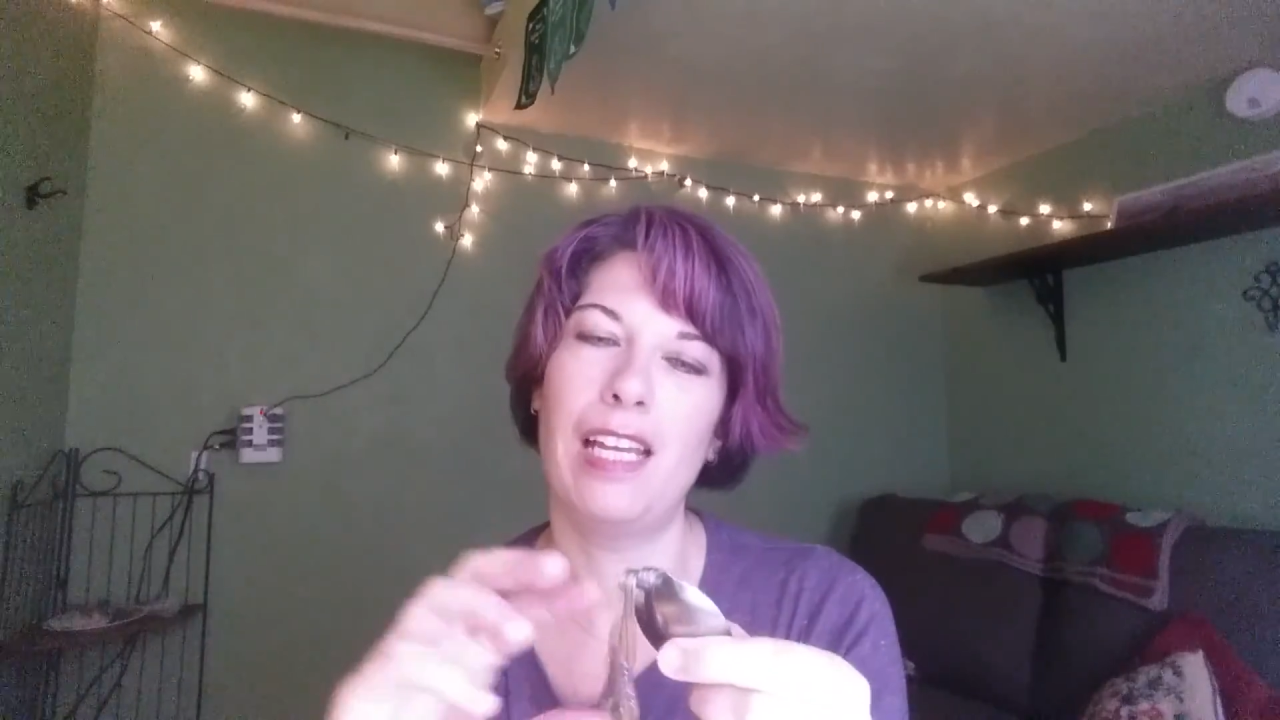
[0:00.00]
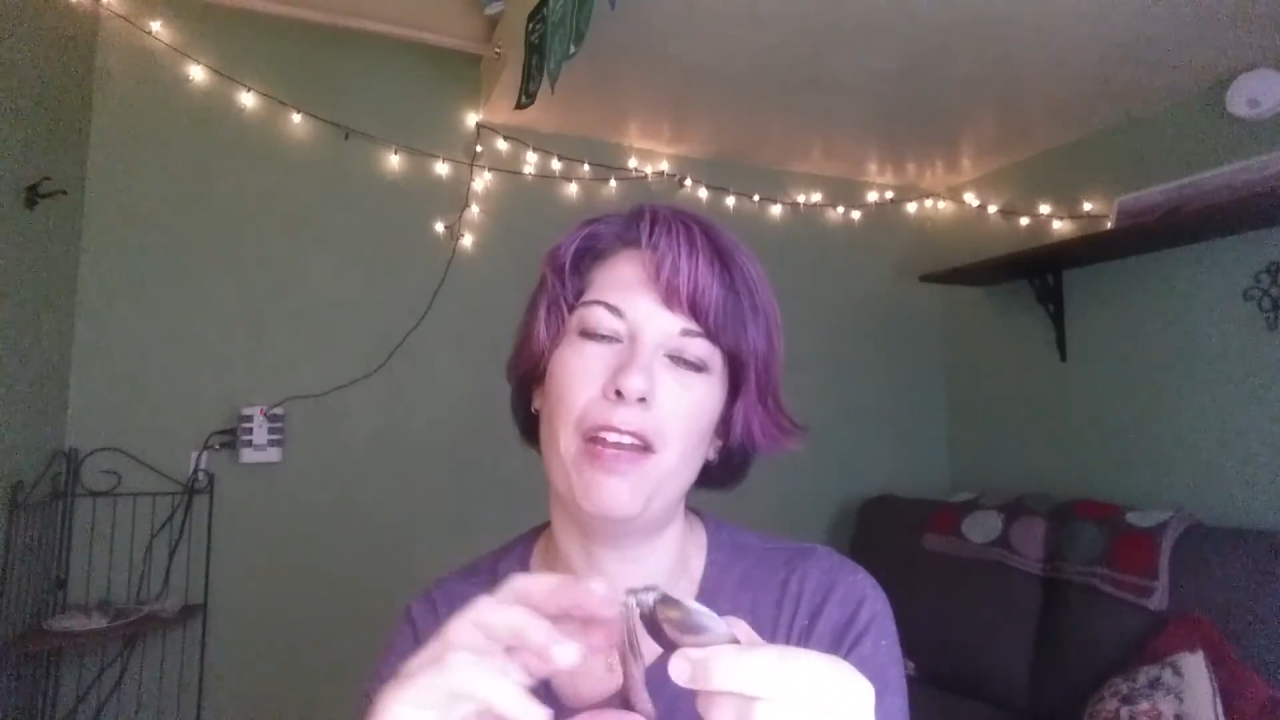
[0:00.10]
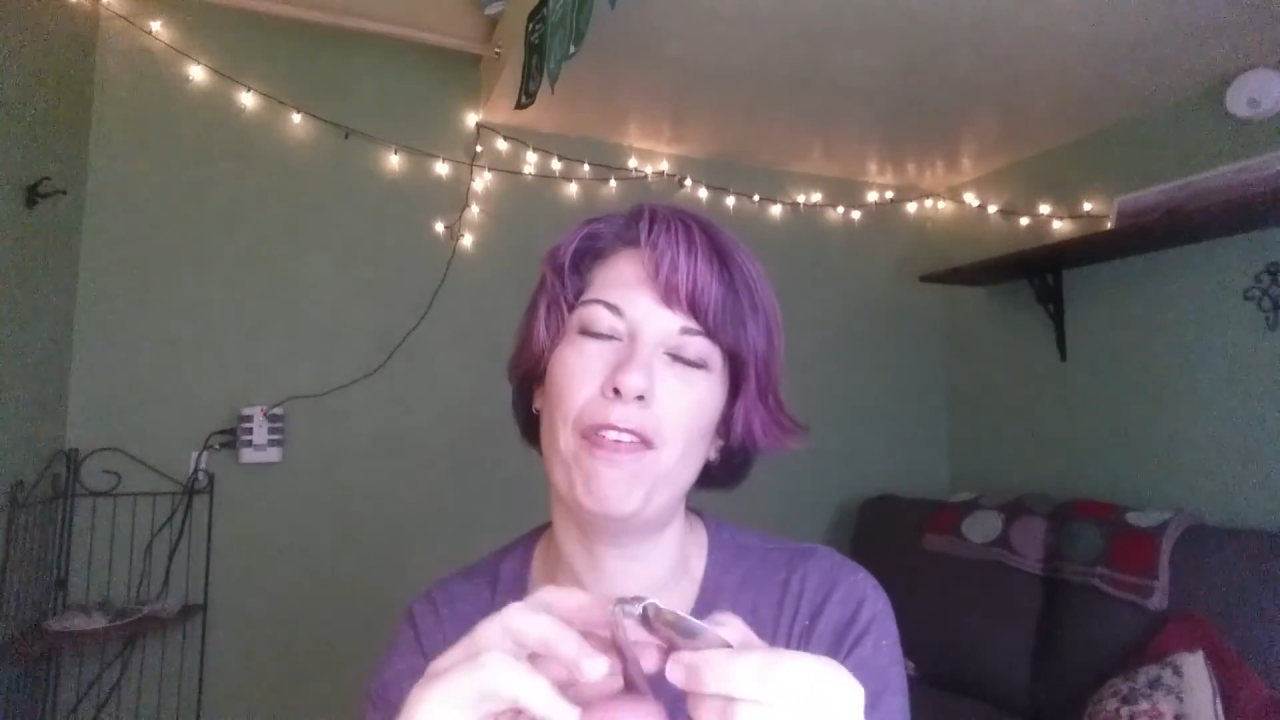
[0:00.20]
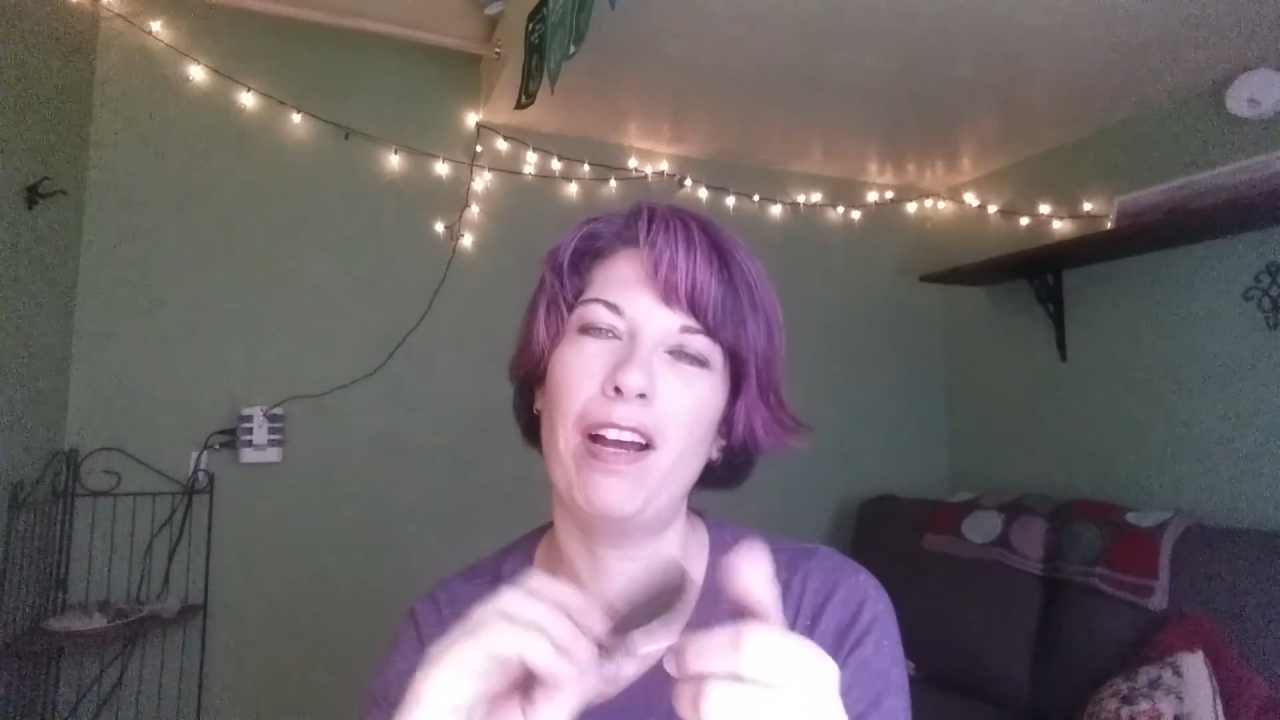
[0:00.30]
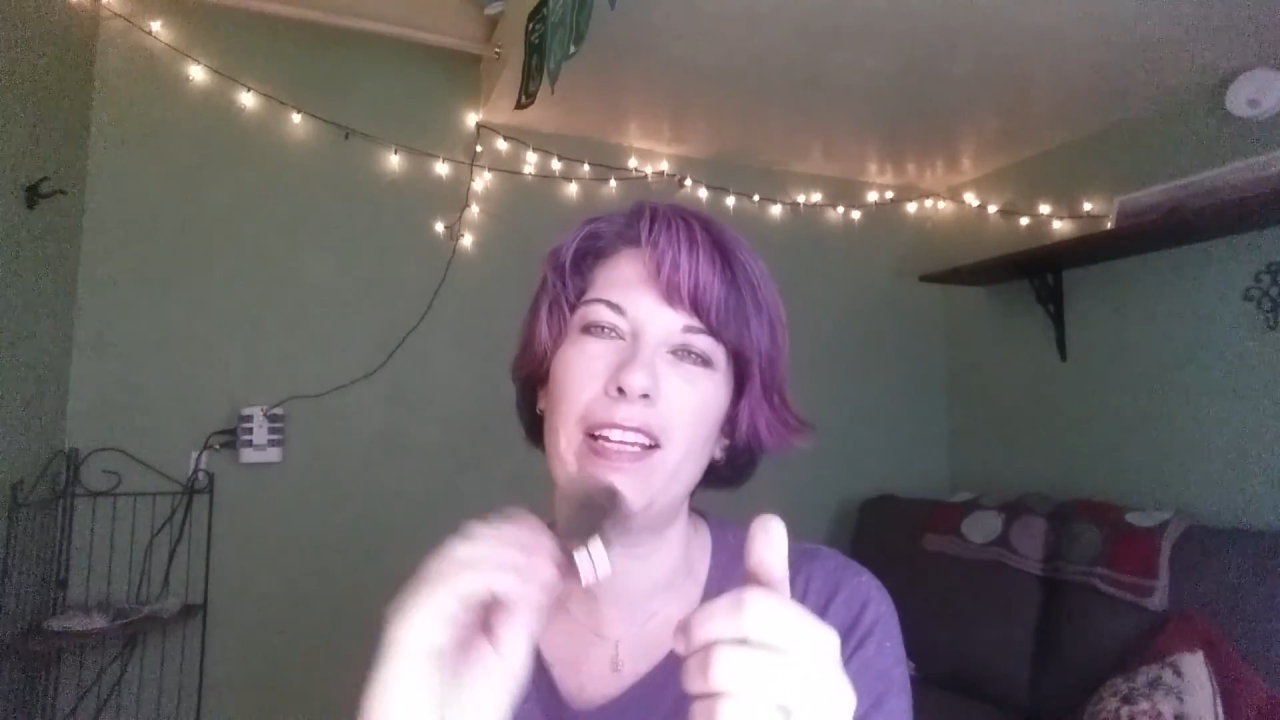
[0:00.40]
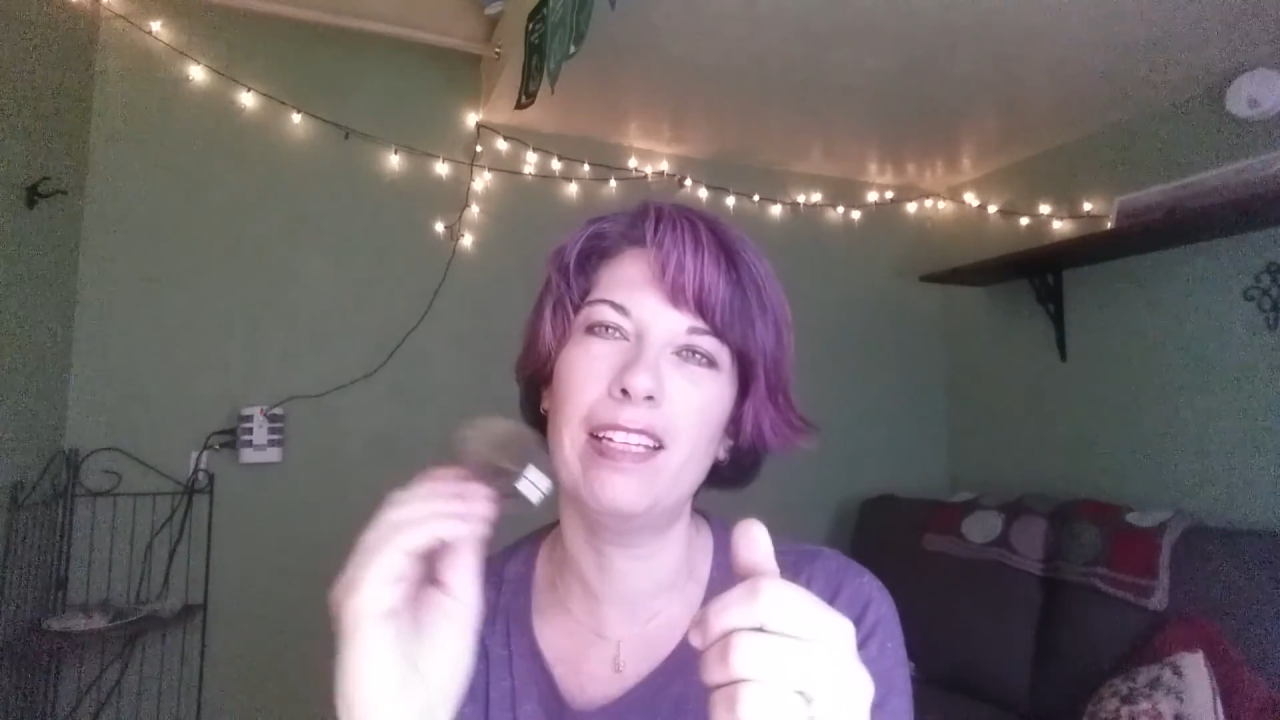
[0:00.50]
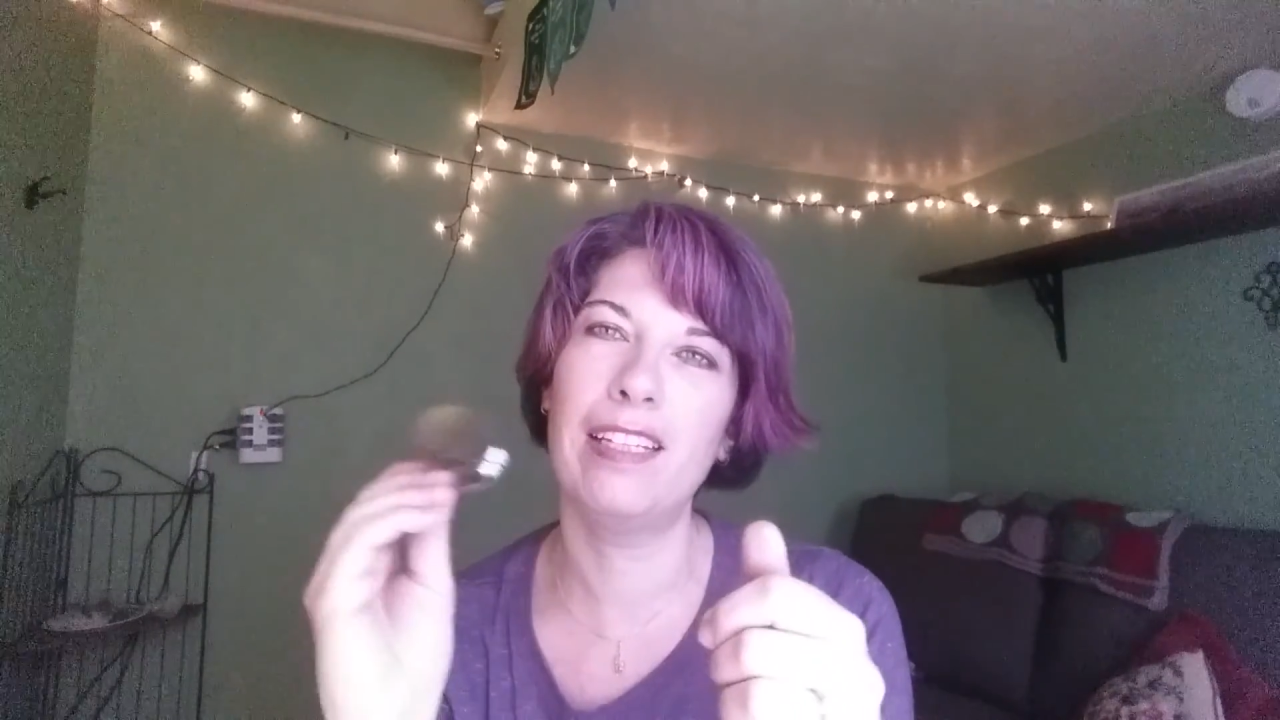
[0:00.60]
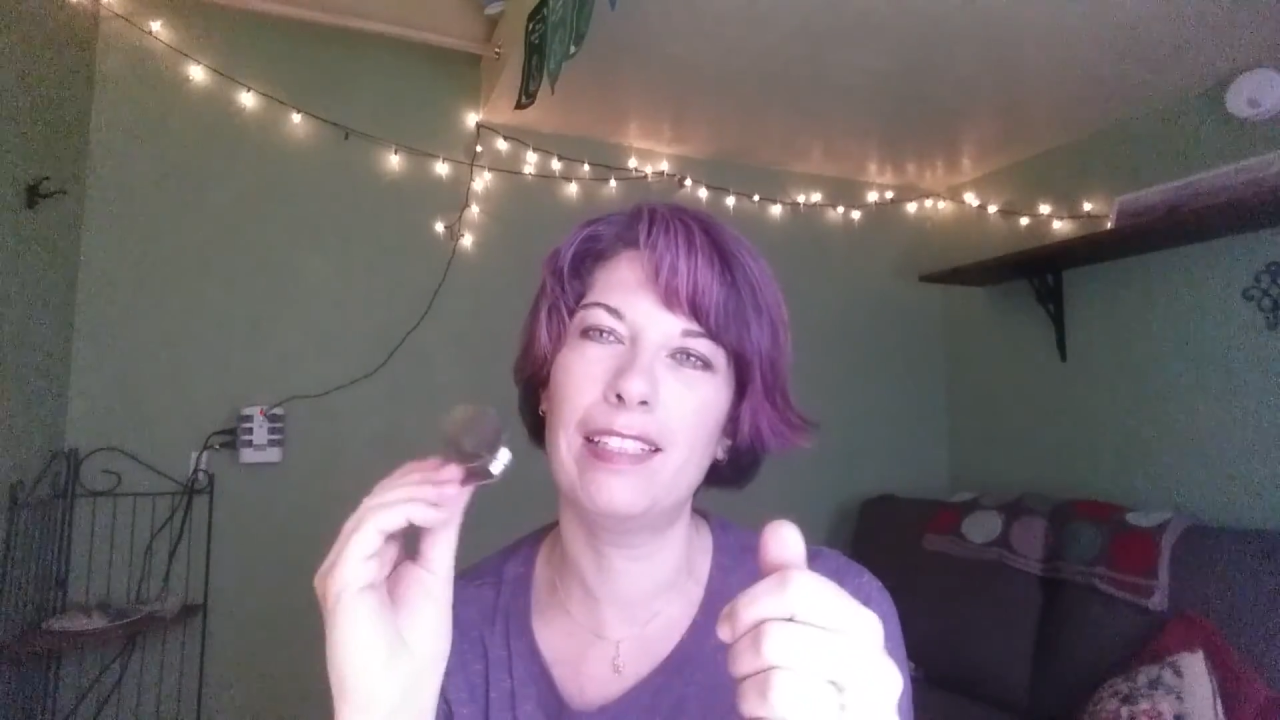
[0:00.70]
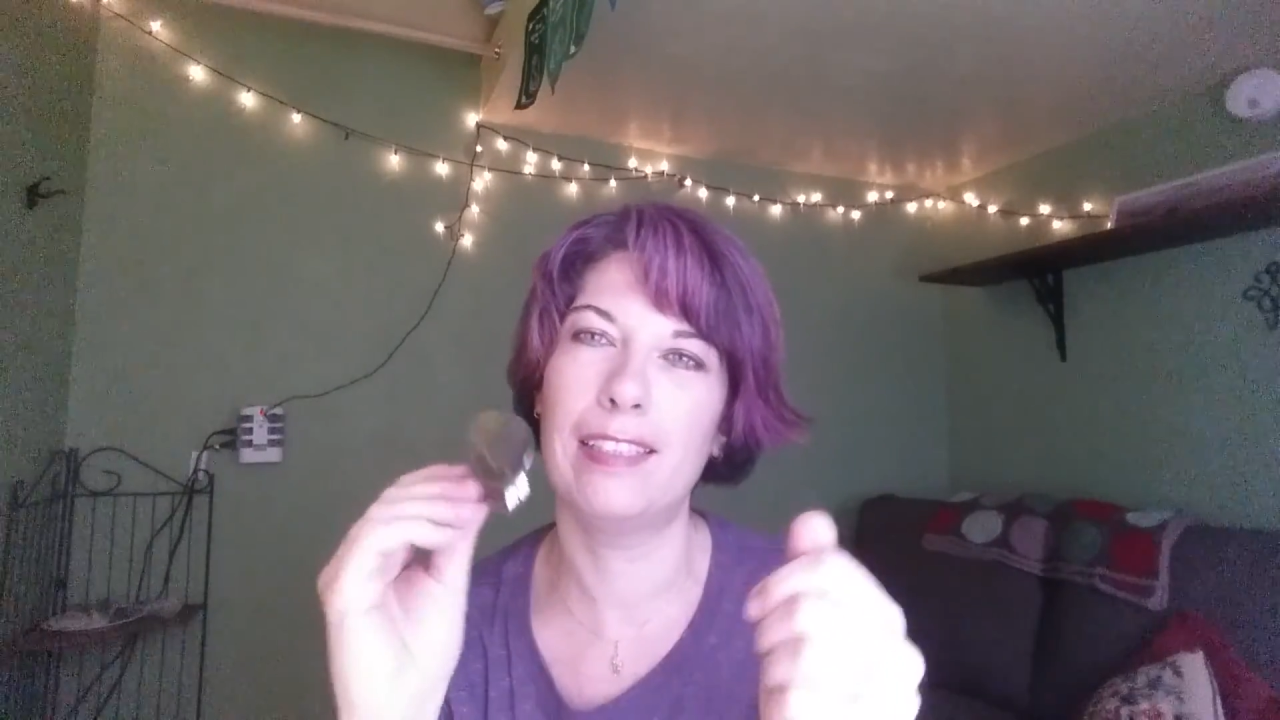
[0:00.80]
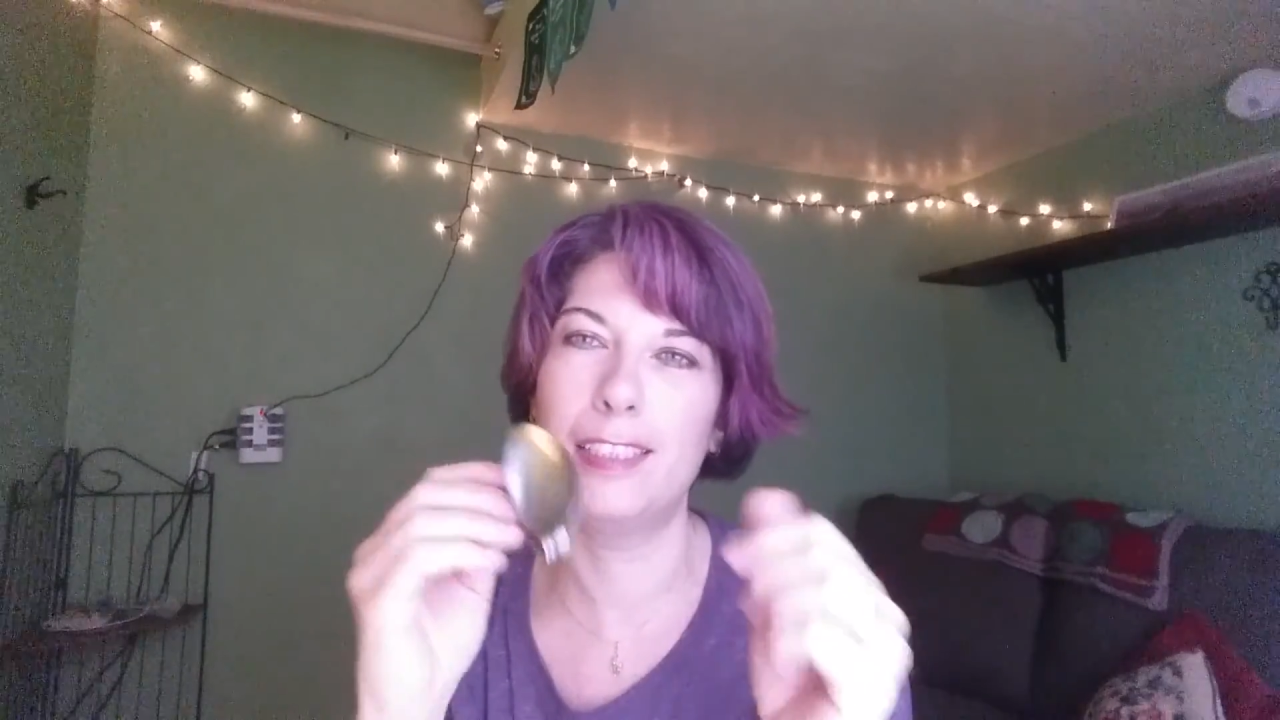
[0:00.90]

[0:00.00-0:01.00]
if I can get